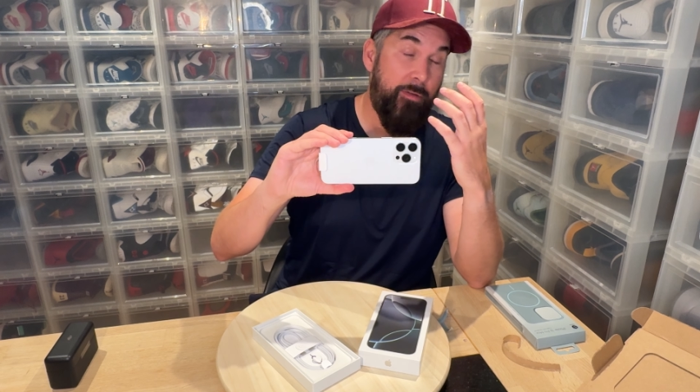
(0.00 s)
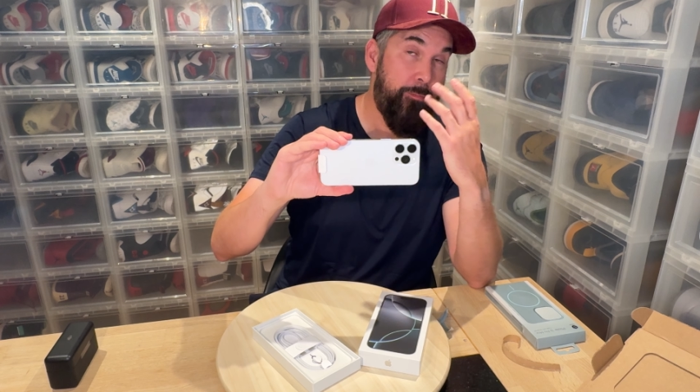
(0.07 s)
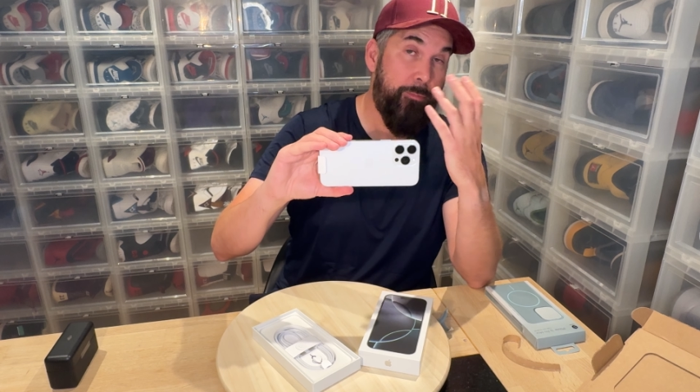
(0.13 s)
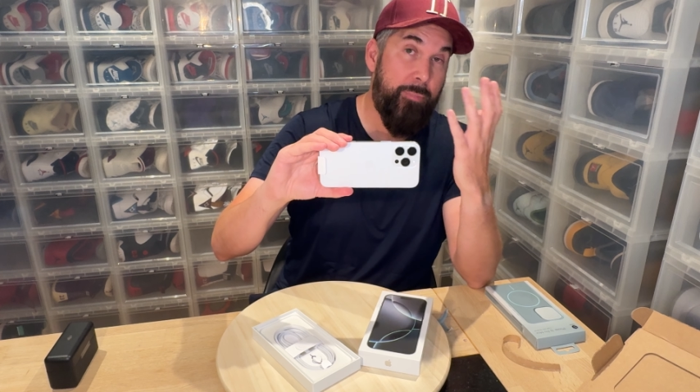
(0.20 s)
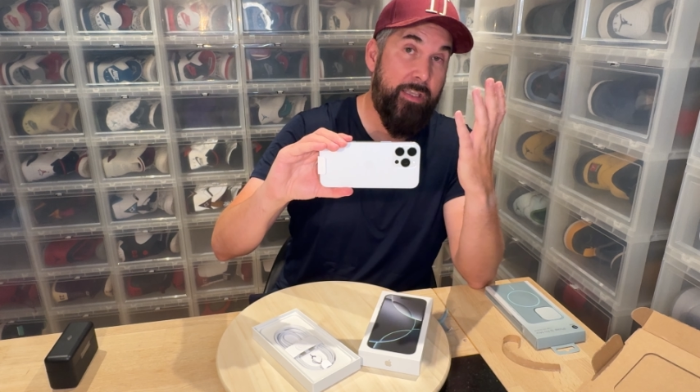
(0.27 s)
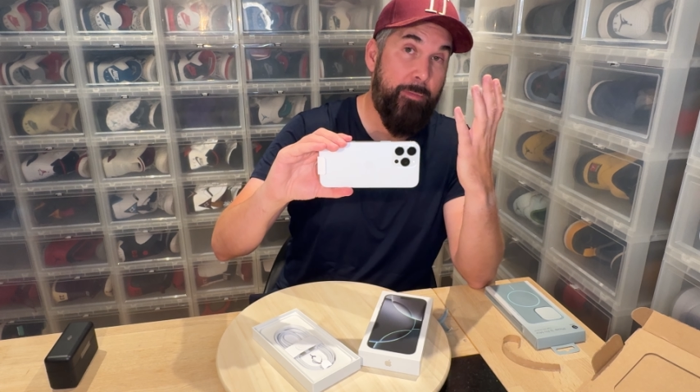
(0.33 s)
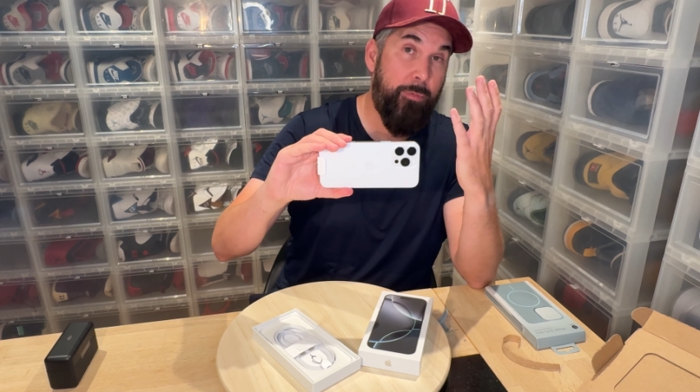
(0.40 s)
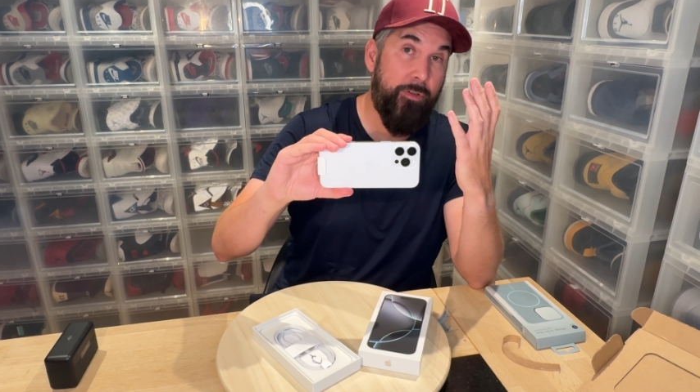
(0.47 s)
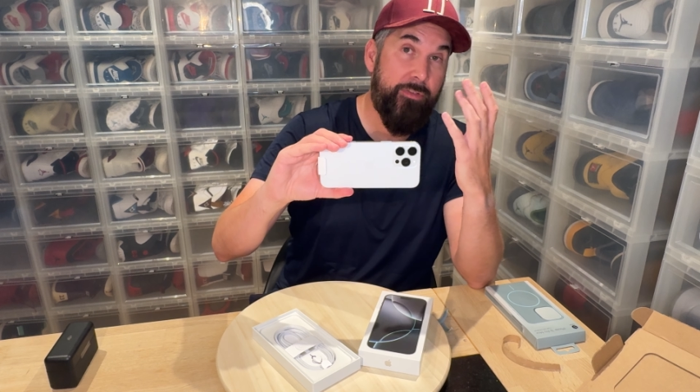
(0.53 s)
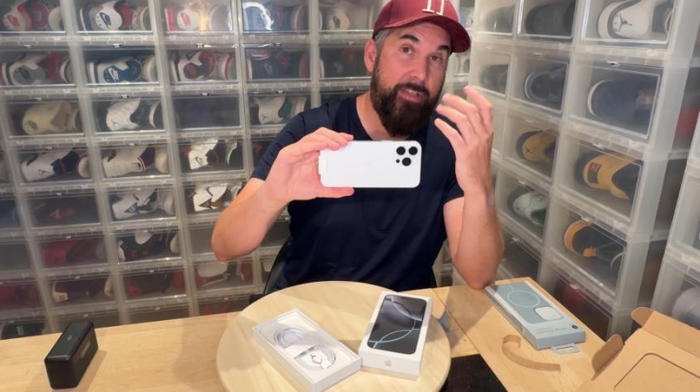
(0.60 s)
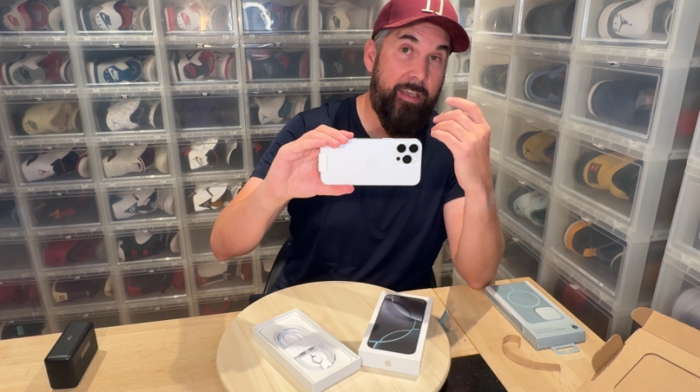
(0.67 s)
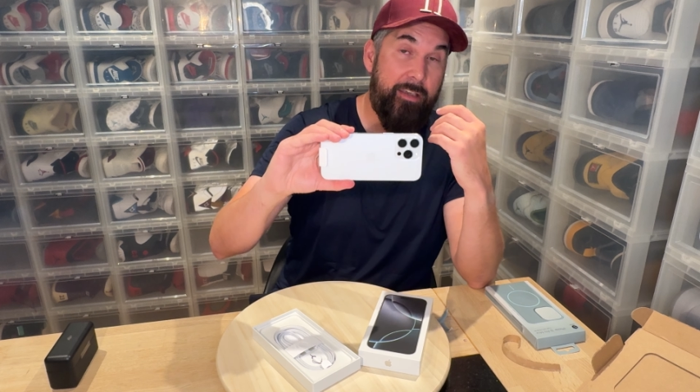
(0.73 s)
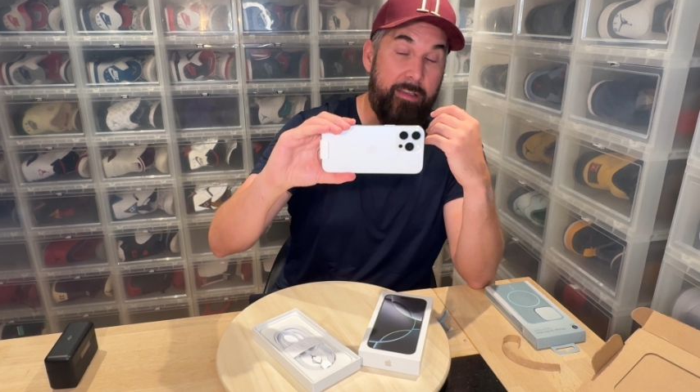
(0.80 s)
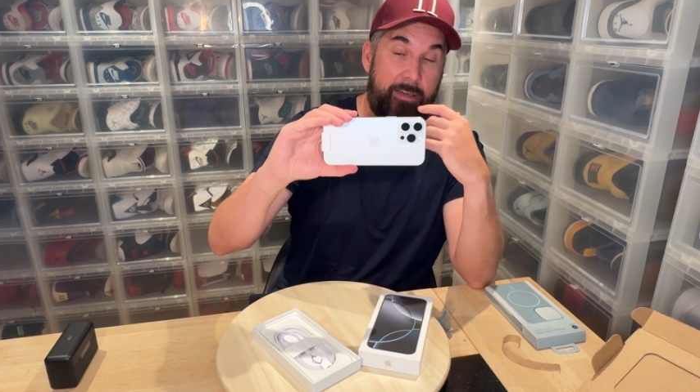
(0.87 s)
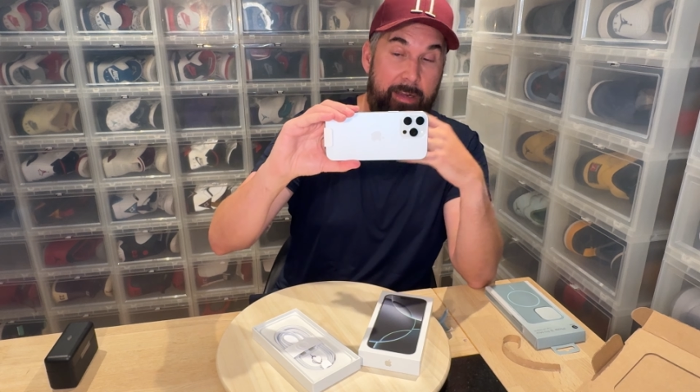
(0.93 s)
people
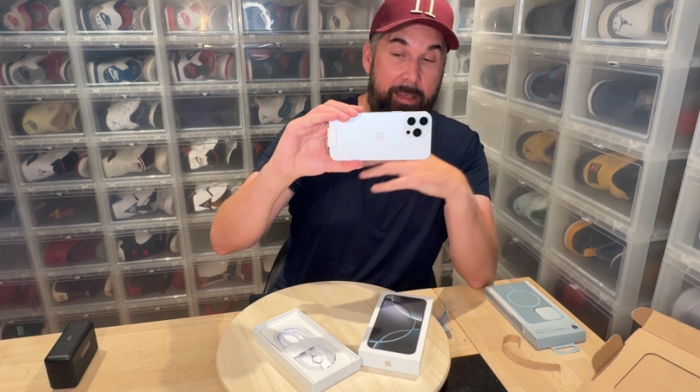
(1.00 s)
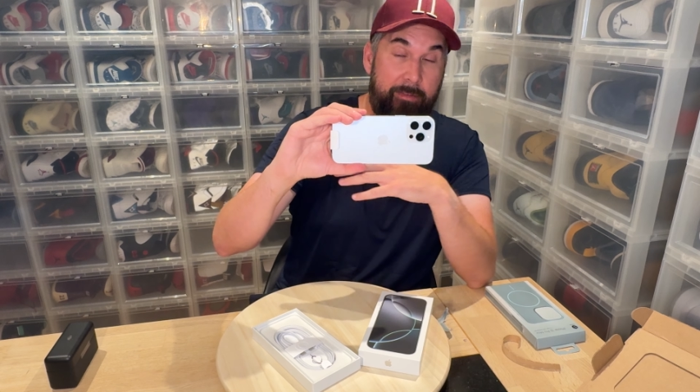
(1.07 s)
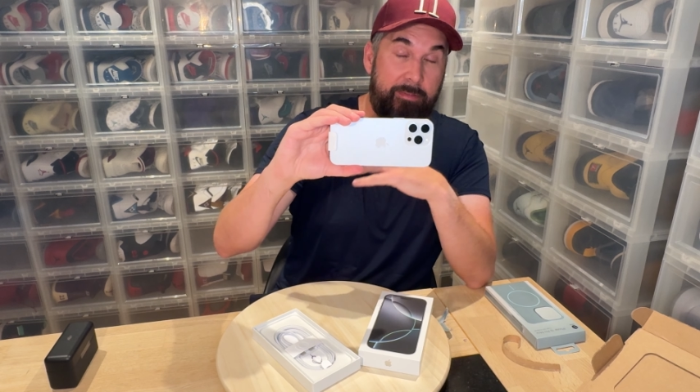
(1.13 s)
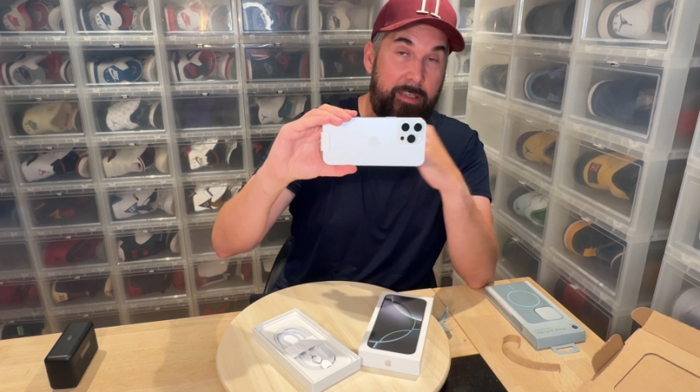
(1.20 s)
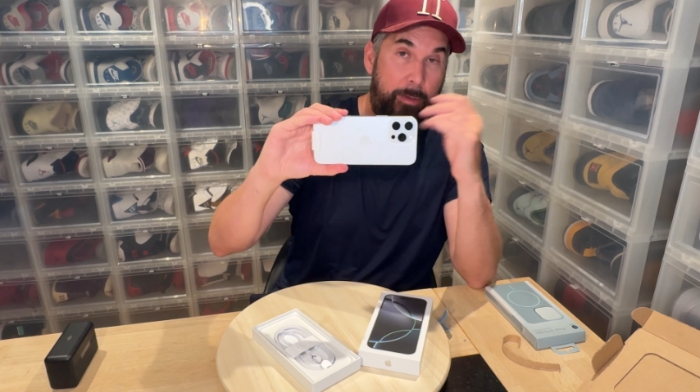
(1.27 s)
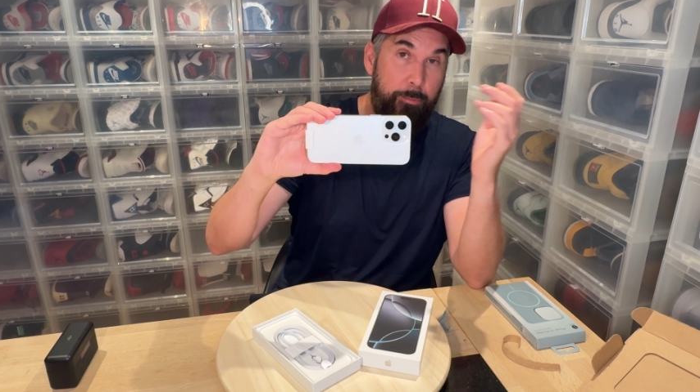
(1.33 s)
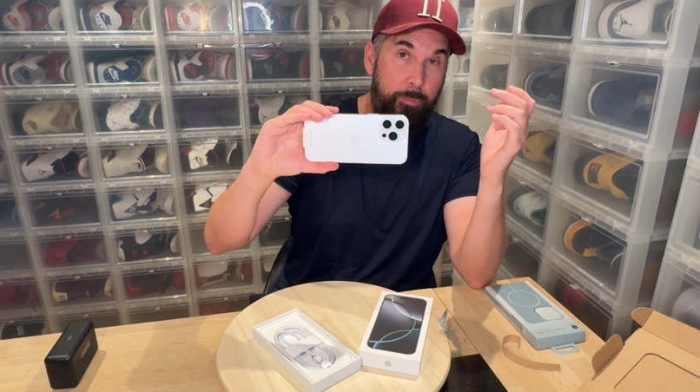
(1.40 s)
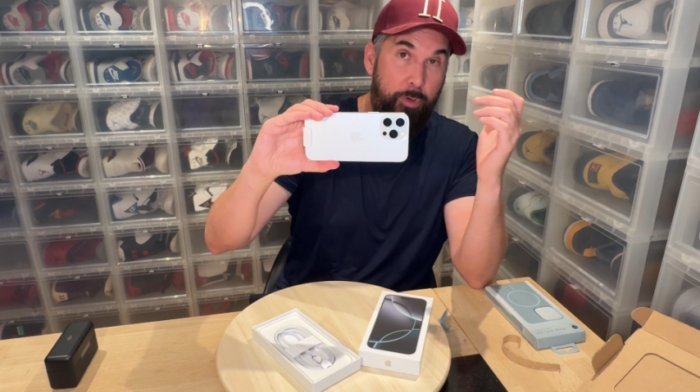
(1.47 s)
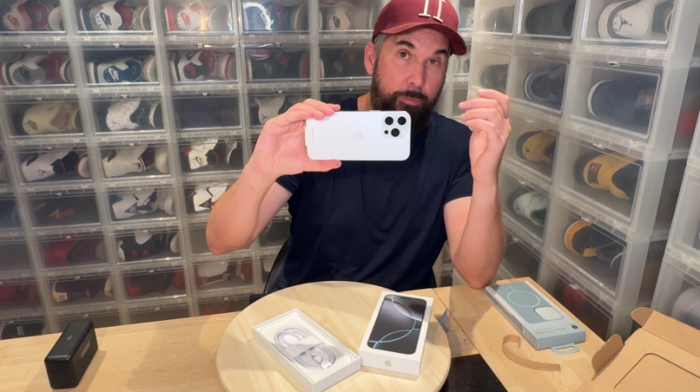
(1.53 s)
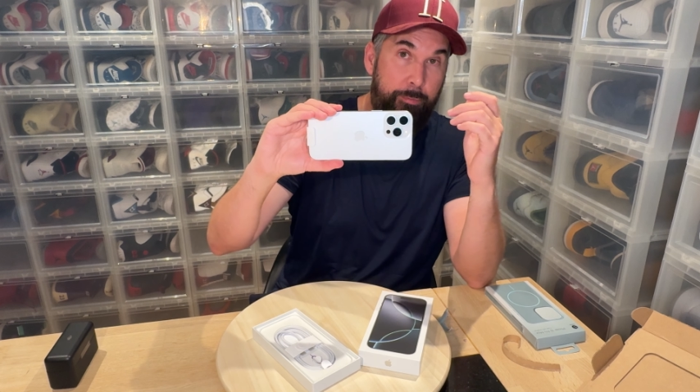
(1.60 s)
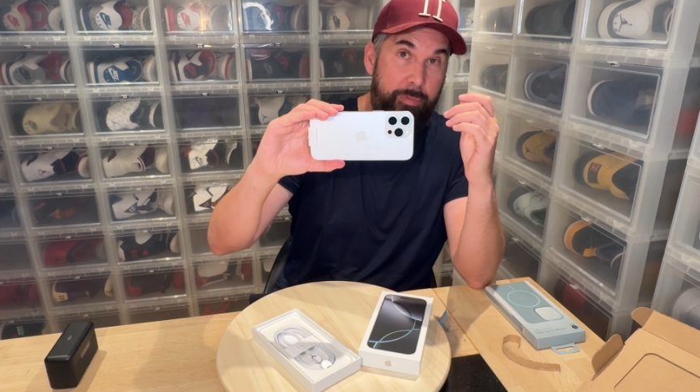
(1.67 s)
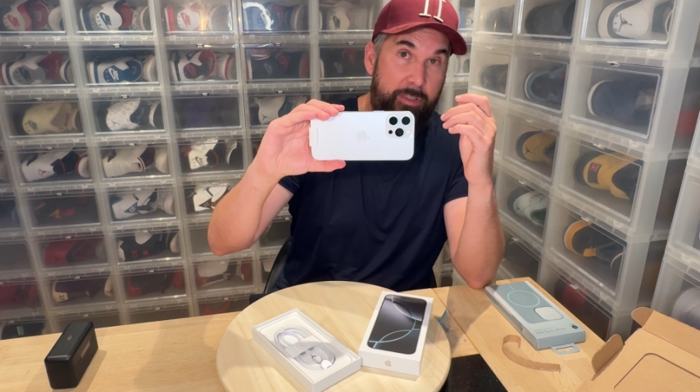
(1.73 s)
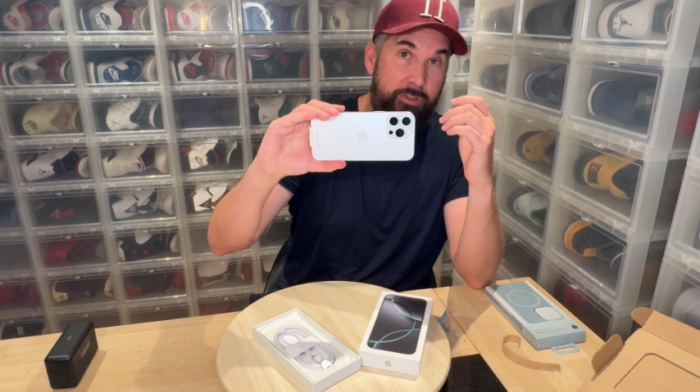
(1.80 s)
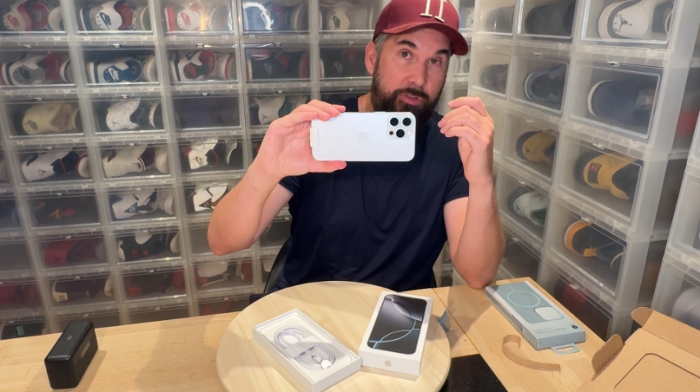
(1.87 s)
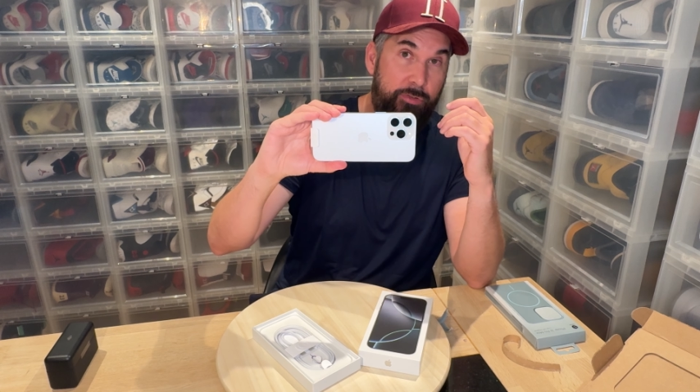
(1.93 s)
take landscape mode
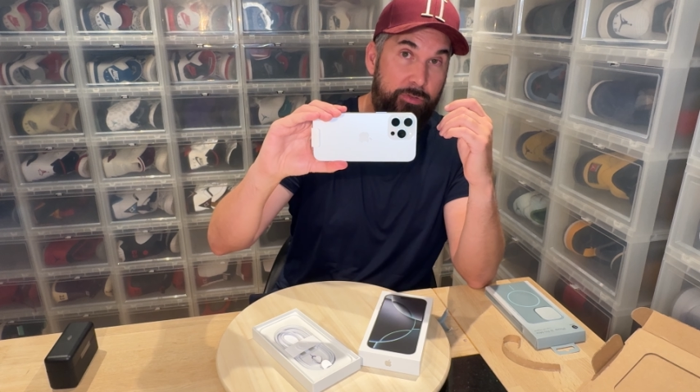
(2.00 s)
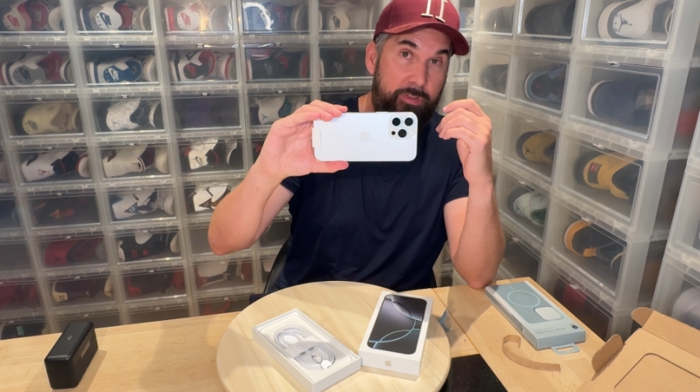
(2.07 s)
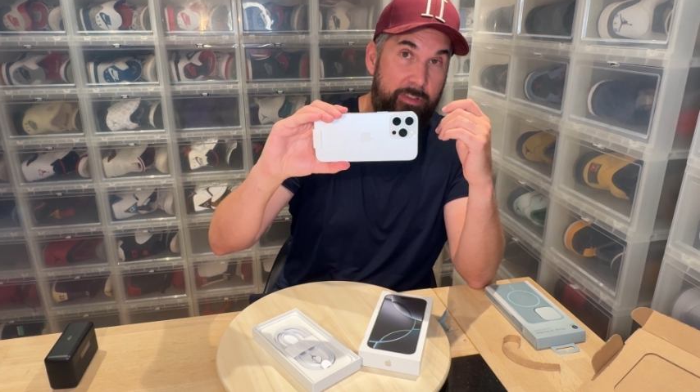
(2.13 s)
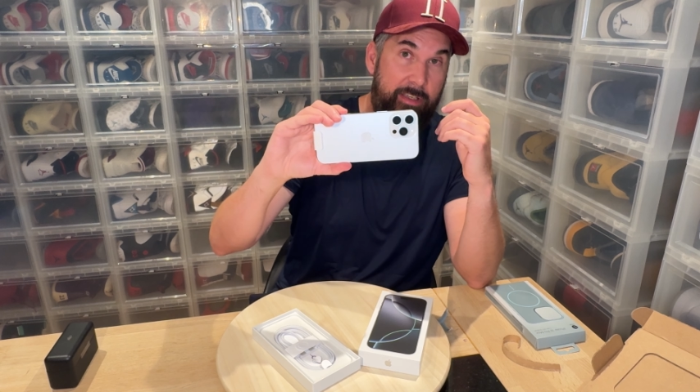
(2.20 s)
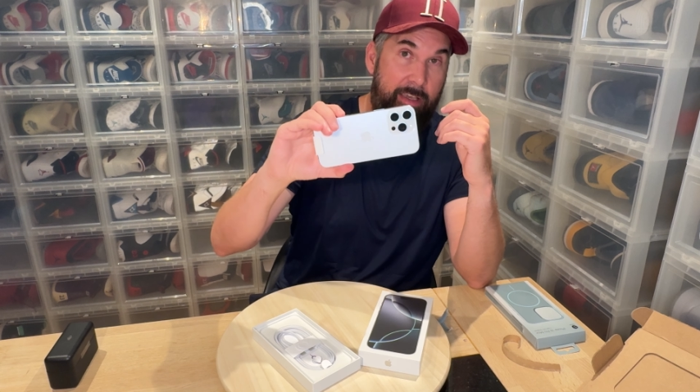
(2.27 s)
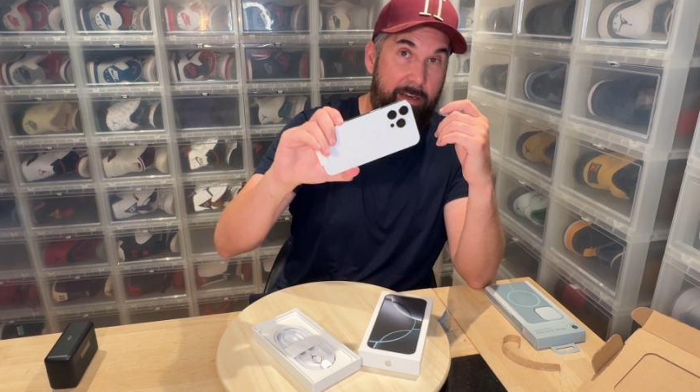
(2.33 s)
pictures again